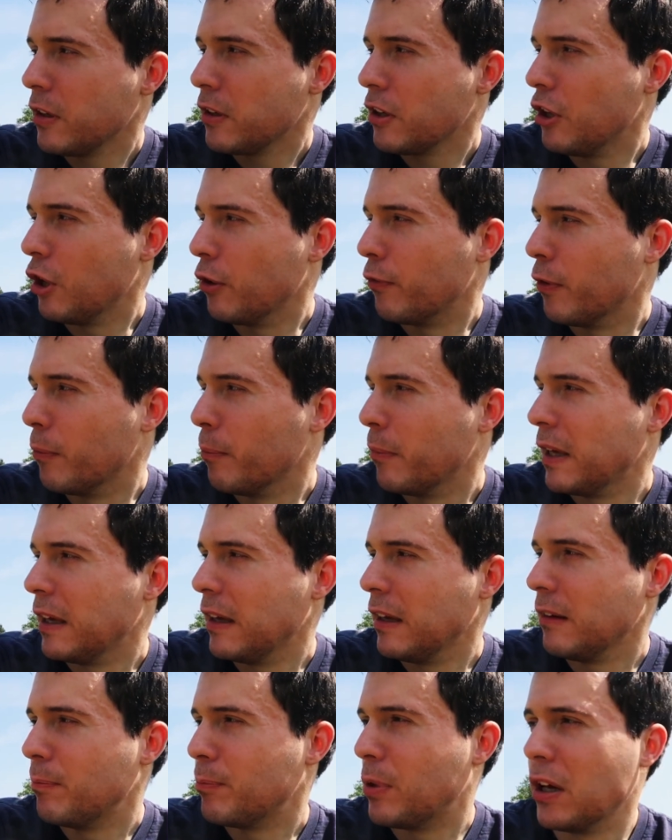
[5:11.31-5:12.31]
You know, for
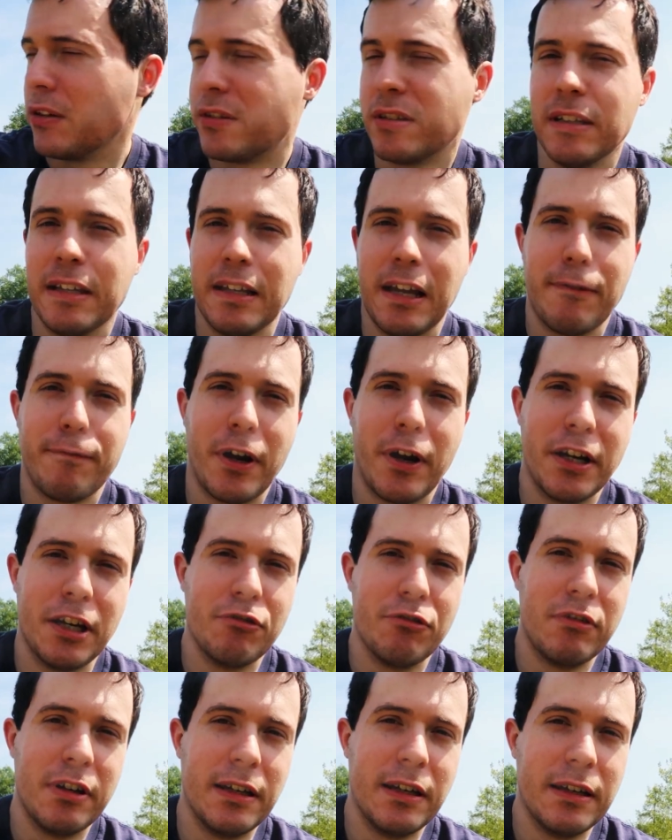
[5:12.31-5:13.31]
me personally, I find
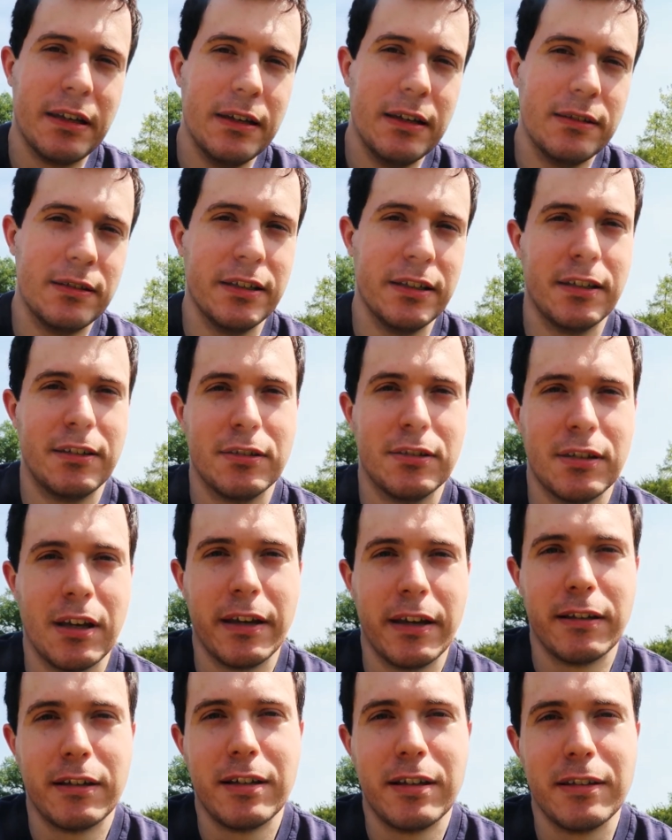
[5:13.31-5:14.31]
it really easy because,
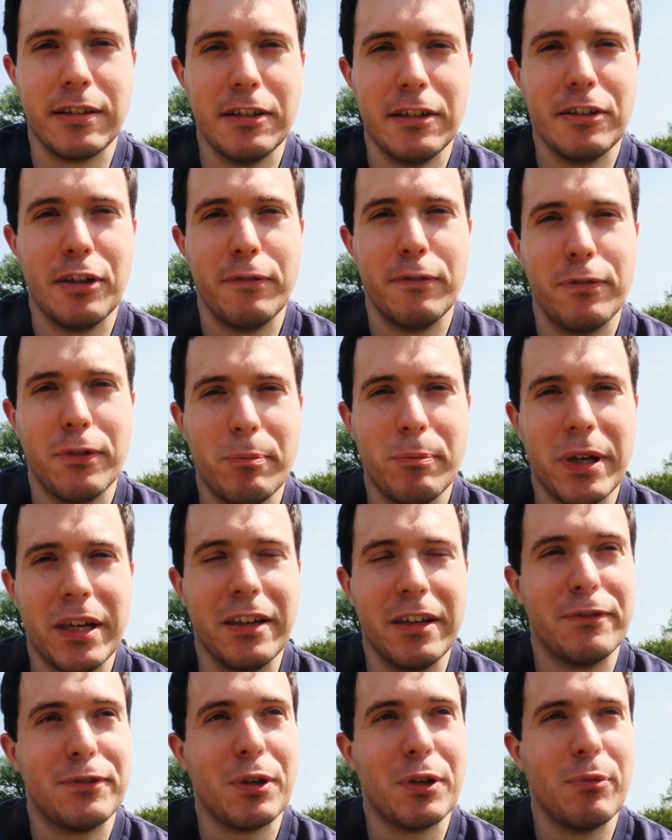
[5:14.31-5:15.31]
like, you know, for
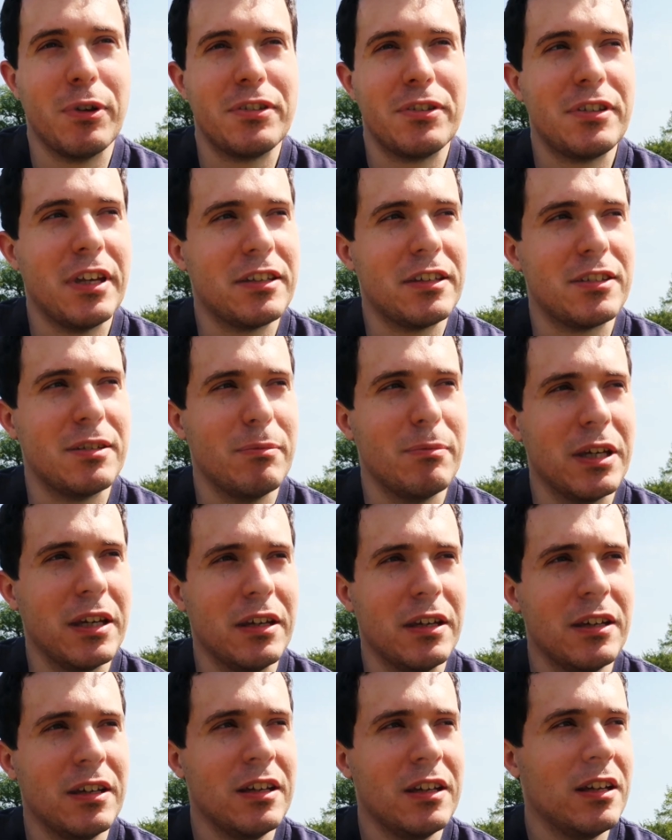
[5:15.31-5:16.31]
me, if someone says to
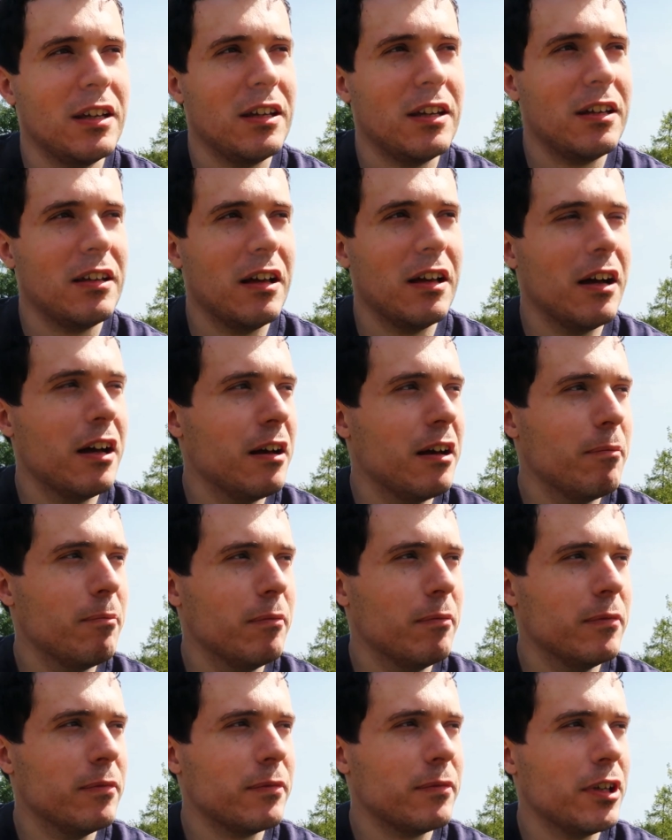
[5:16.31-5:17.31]
me,
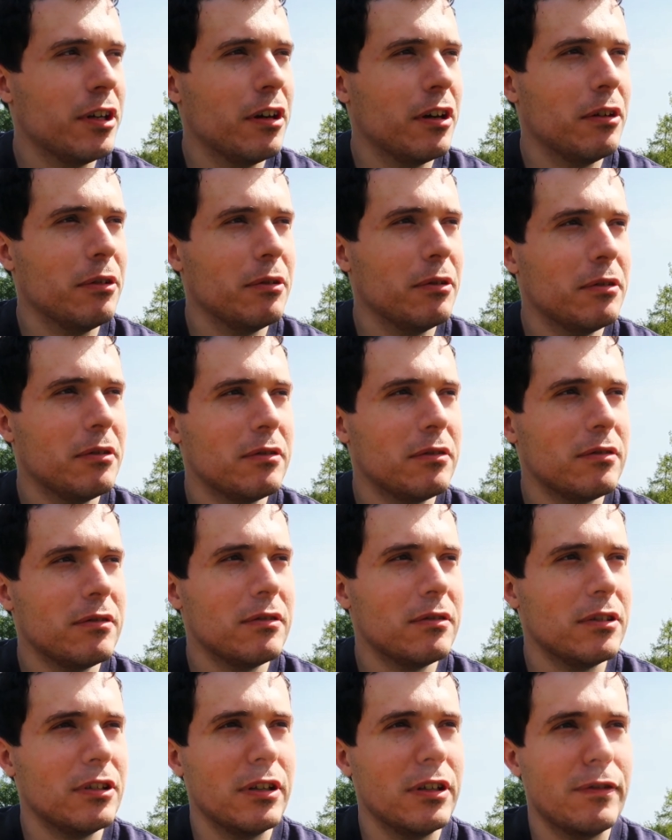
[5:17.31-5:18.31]
you know,
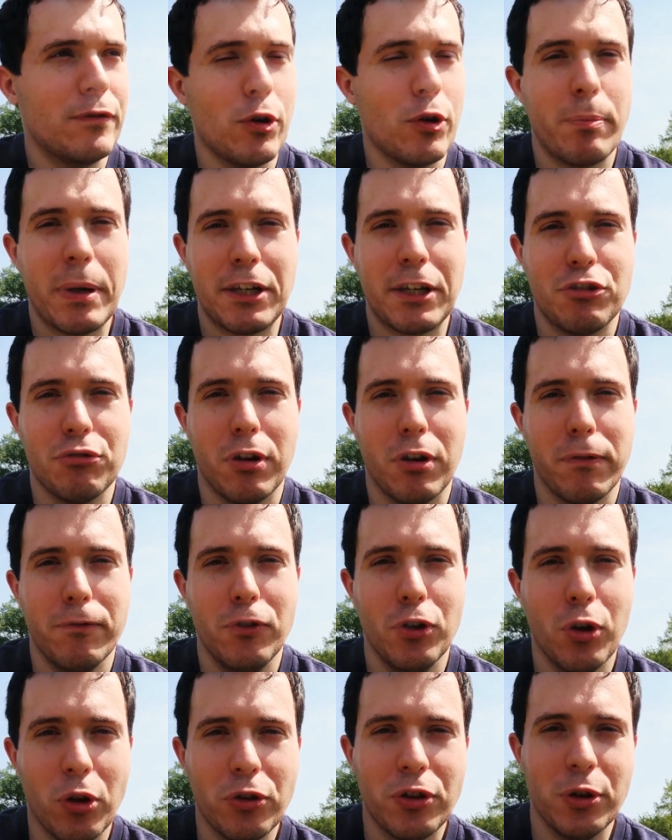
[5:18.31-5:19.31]
if you're better off
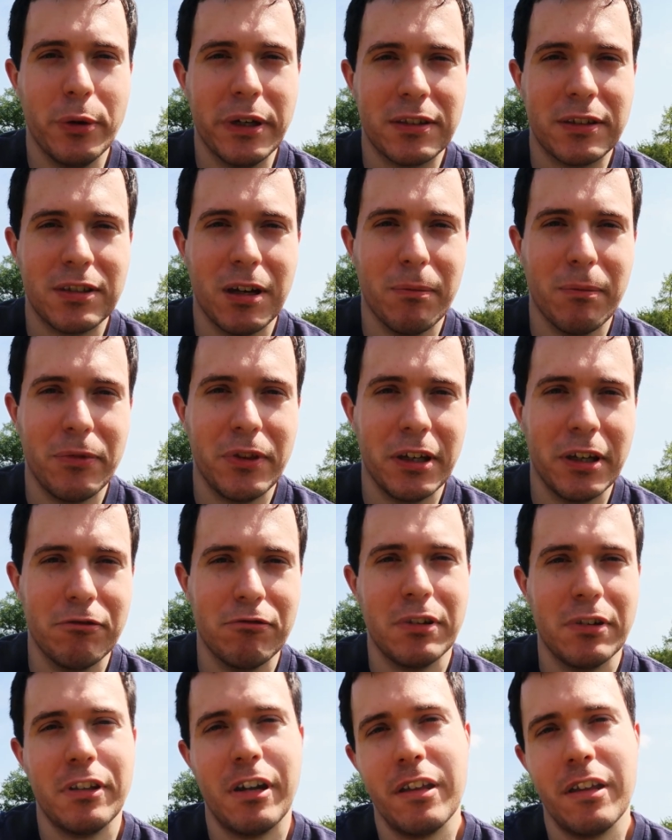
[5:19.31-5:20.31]
not doing
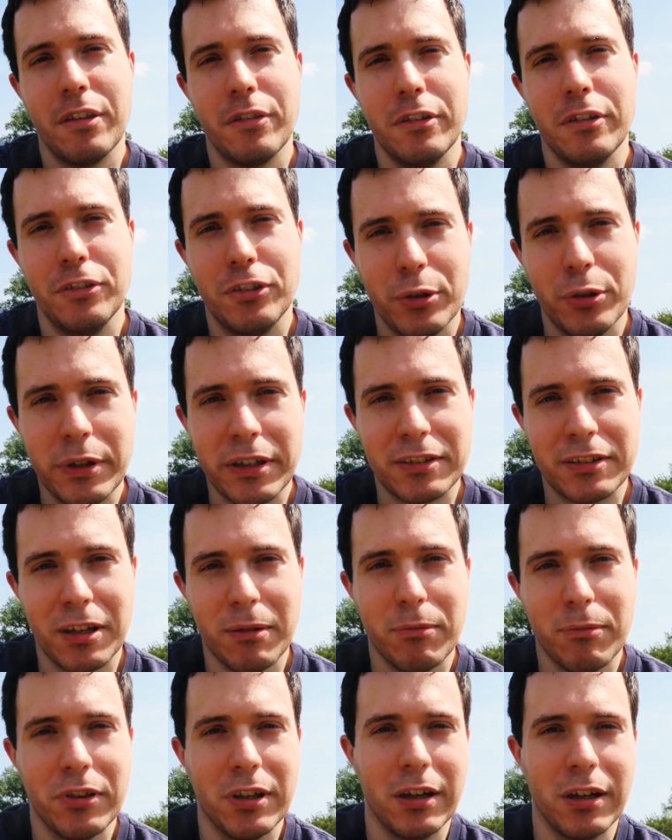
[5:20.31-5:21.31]
something rather than doing
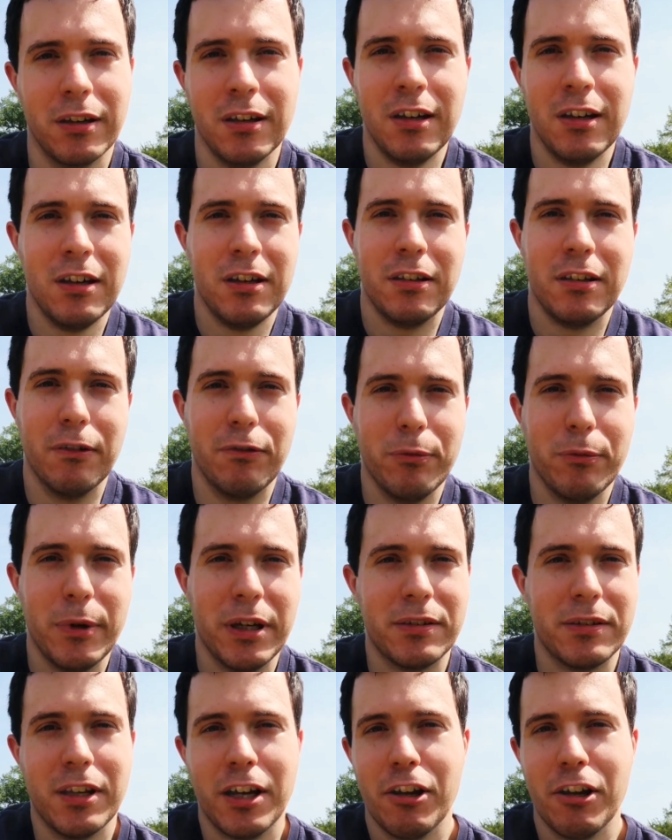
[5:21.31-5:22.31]
something, then for
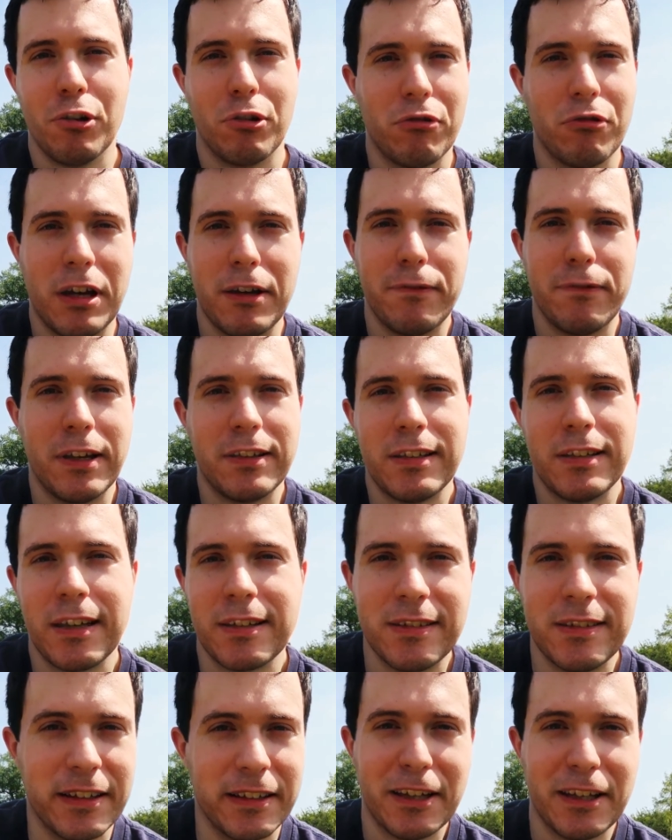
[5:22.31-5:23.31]
me it's like, oh great,
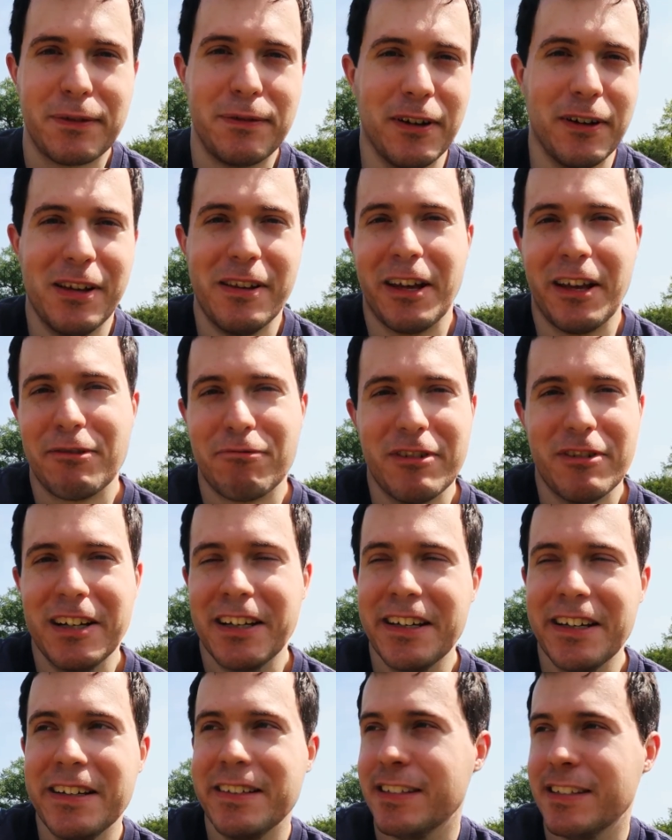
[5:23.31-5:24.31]
fantastic, that's
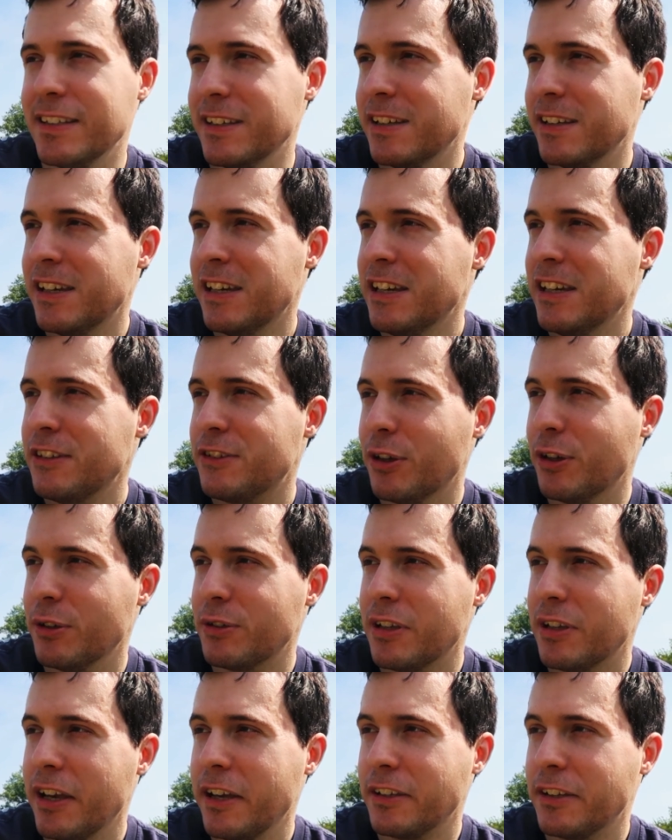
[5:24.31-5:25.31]
really easy. So
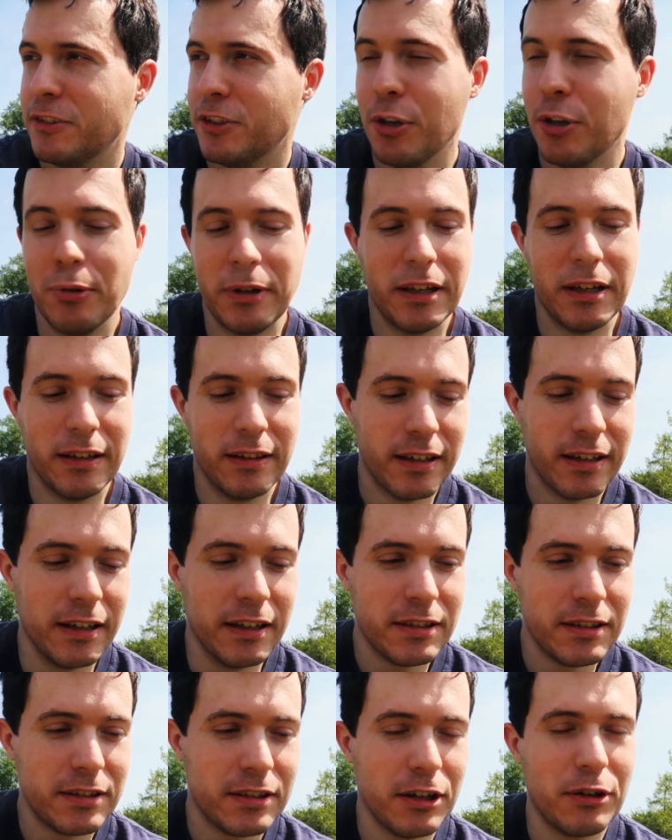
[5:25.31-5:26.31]
it's like, don't eat
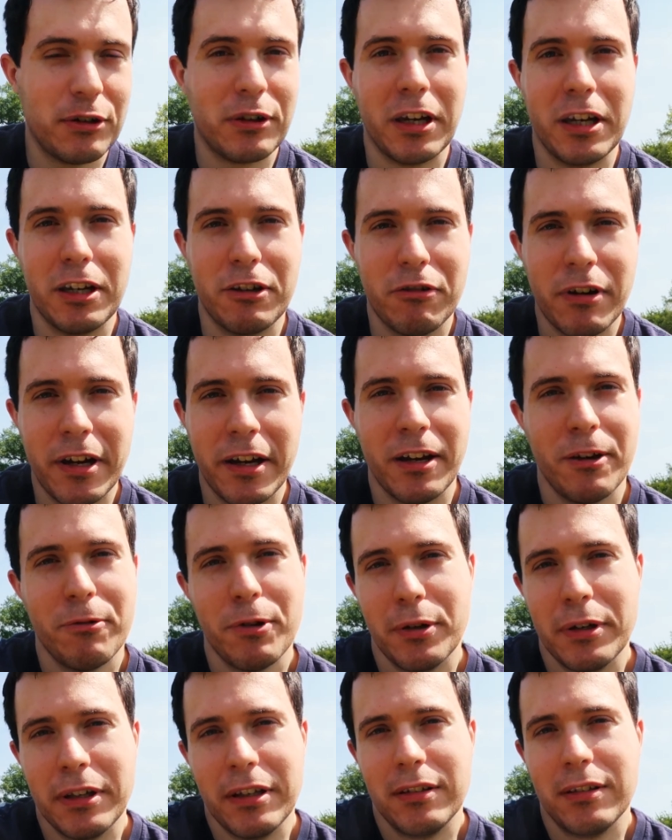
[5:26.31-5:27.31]
this, okay great, I
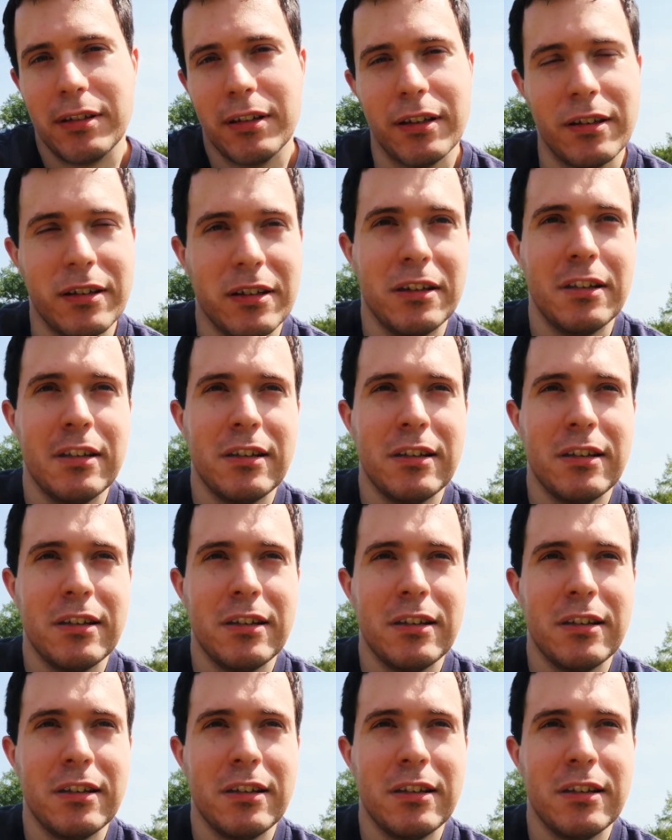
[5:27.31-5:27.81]
won't eat it.